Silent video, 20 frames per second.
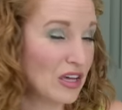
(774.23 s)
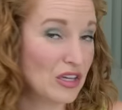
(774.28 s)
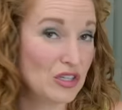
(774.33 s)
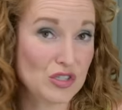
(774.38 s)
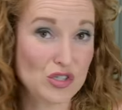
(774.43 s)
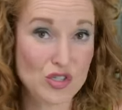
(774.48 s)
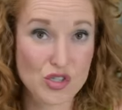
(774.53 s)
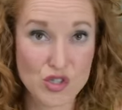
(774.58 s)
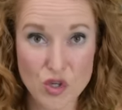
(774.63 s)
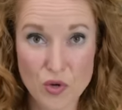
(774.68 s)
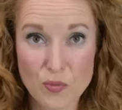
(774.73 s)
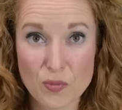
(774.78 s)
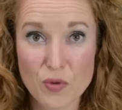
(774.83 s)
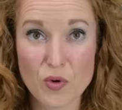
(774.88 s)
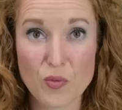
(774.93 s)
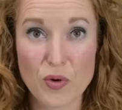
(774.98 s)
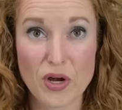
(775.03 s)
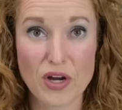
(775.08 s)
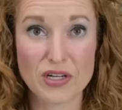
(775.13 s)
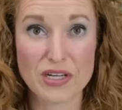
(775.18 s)

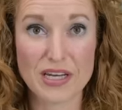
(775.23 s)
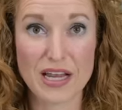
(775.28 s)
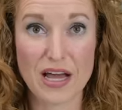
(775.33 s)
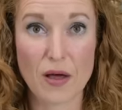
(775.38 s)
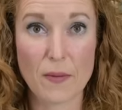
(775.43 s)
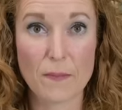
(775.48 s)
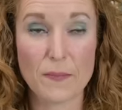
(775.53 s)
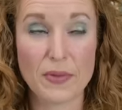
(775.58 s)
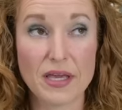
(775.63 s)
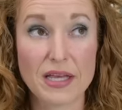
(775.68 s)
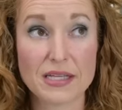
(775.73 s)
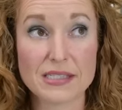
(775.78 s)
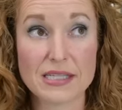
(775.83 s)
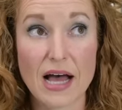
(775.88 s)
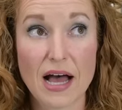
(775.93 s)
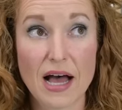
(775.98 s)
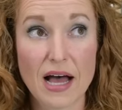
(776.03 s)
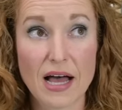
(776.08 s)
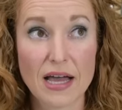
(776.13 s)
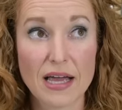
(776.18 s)
Super weirded out, because
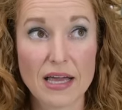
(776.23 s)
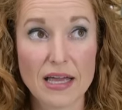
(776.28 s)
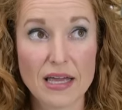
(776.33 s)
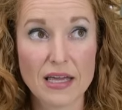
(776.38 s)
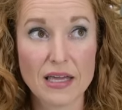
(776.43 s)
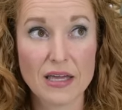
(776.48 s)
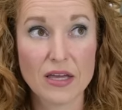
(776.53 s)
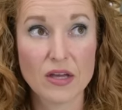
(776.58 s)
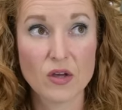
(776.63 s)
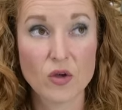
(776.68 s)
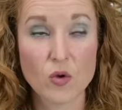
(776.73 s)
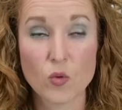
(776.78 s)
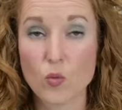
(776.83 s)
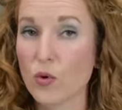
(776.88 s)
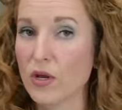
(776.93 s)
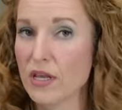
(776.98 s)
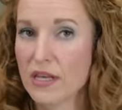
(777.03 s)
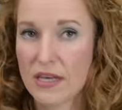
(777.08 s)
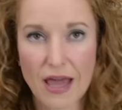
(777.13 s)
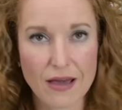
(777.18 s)
I
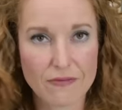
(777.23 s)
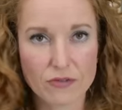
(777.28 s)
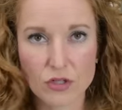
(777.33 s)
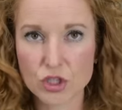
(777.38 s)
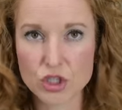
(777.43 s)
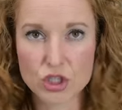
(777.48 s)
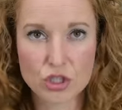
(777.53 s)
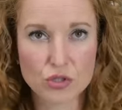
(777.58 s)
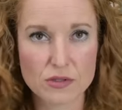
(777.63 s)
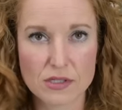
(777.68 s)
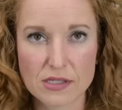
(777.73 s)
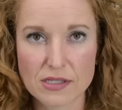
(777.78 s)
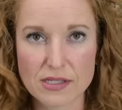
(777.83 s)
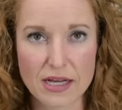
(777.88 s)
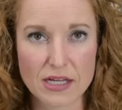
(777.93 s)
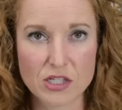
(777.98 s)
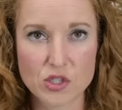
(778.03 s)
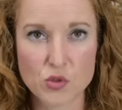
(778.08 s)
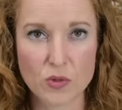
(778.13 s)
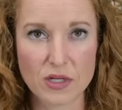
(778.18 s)
would never choose a
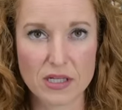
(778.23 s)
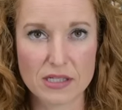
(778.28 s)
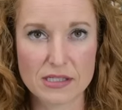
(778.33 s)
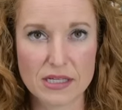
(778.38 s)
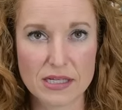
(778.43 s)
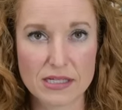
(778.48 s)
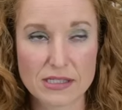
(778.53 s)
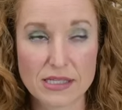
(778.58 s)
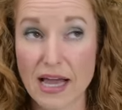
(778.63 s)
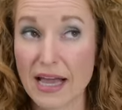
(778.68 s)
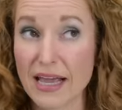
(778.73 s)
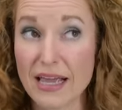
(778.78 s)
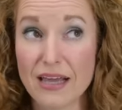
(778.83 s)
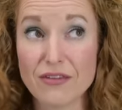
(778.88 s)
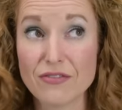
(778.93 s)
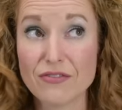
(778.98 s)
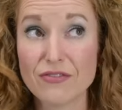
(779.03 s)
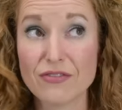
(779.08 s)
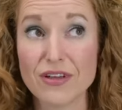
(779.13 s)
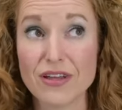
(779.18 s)
size twenty-six. I
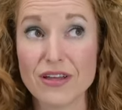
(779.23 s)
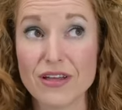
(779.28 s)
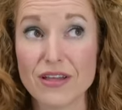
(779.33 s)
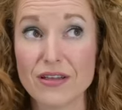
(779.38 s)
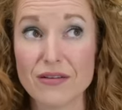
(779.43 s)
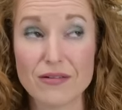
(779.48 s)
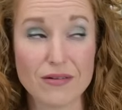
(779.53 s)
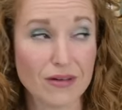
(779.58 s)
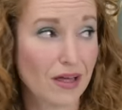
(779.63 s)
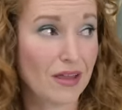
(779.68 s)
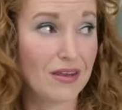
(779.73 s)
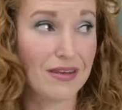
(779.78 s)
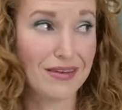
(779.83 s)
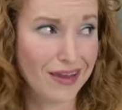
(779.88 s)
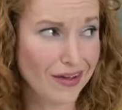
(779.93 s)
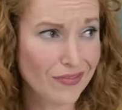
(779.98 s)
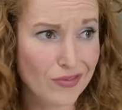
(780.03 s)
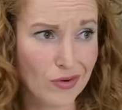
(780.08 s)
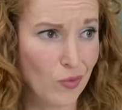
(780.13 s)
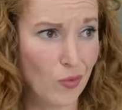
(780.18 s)
have
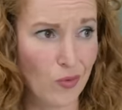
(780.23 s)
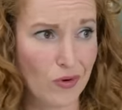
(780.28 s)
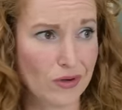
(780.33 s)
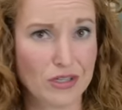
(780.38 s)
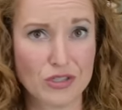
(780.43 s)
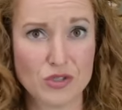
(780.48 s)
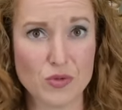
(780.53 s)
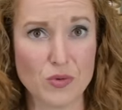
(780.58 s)
never worn a